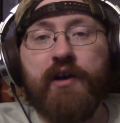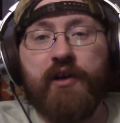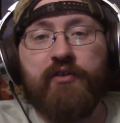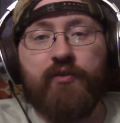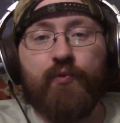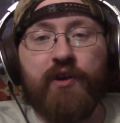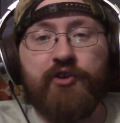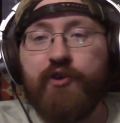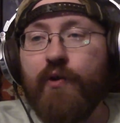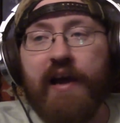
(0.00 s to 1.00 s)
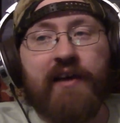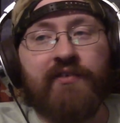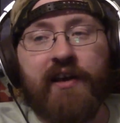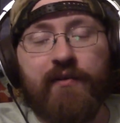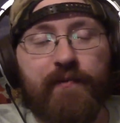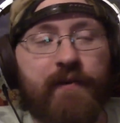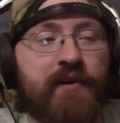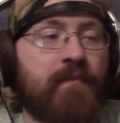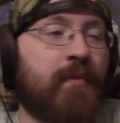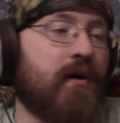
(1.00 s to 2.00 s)
has to rush your ass out of the
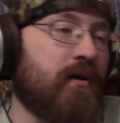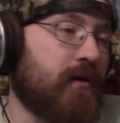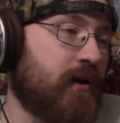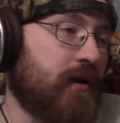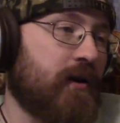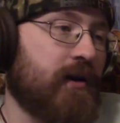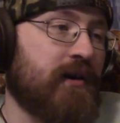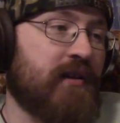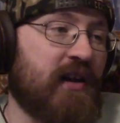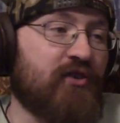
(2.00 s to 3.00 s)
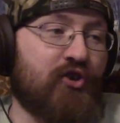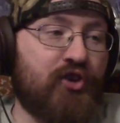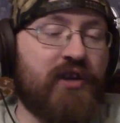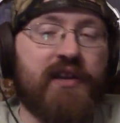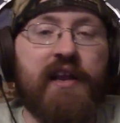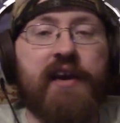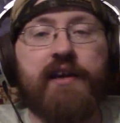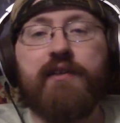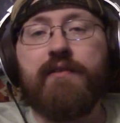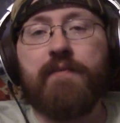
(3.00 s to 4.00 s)
fucking bar. That's a shit
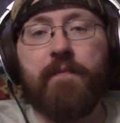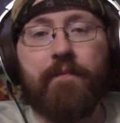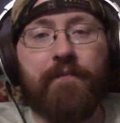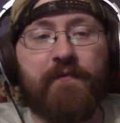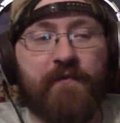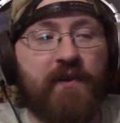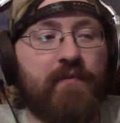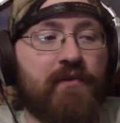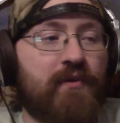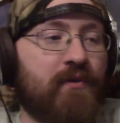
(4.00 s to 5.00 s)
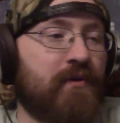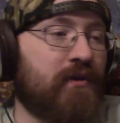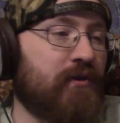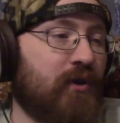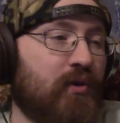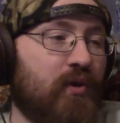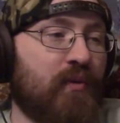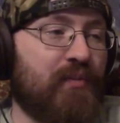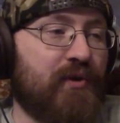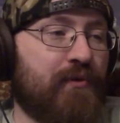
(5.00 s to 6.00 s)
night. Fuck, you know, don't go to
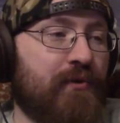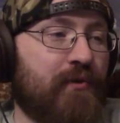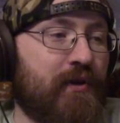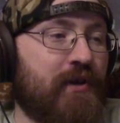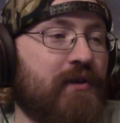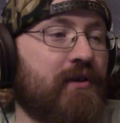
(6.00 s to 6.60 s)
beer 30